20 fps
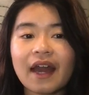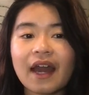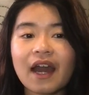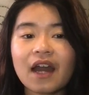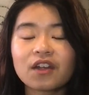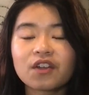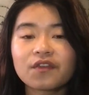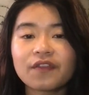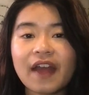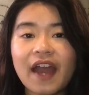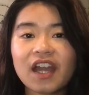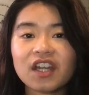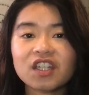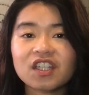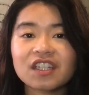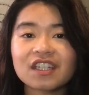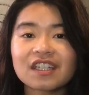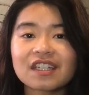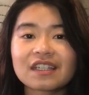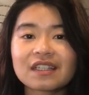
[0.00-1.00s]
out of
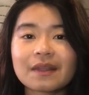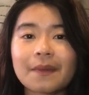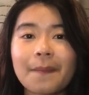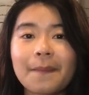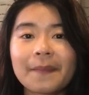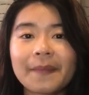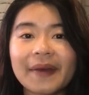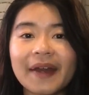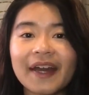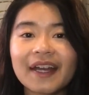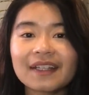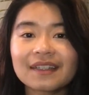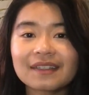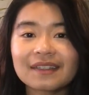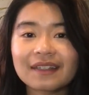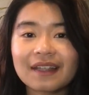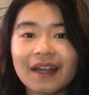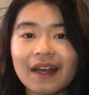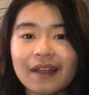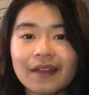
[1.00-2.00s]
action, but
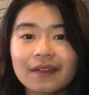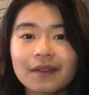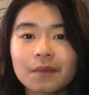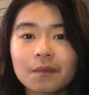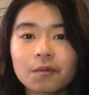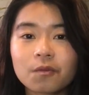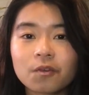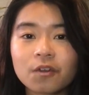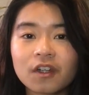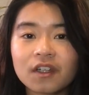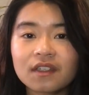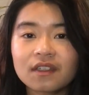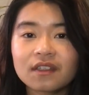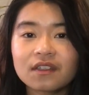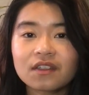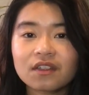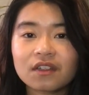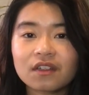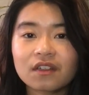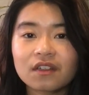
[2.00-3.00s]
the more you
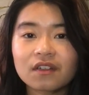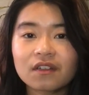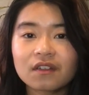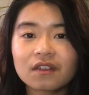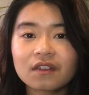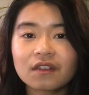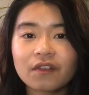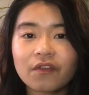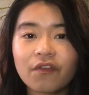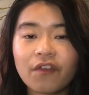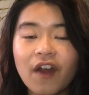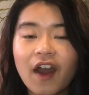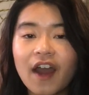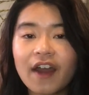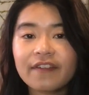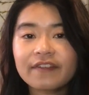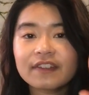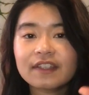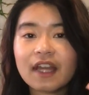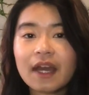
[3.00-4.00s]
do the
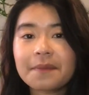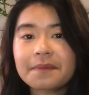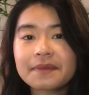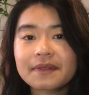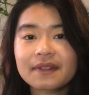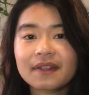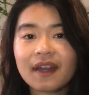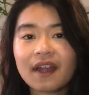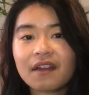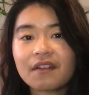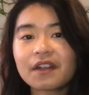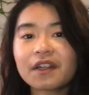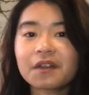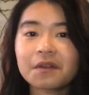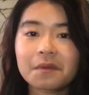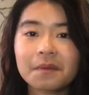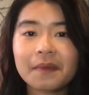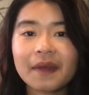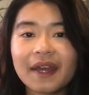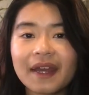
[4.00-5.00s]
5 steps that I
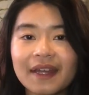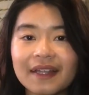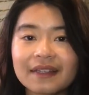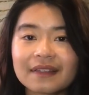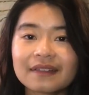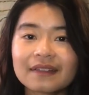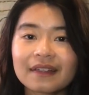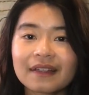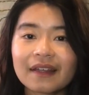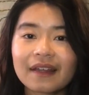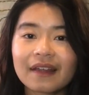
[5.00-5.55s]
recommend,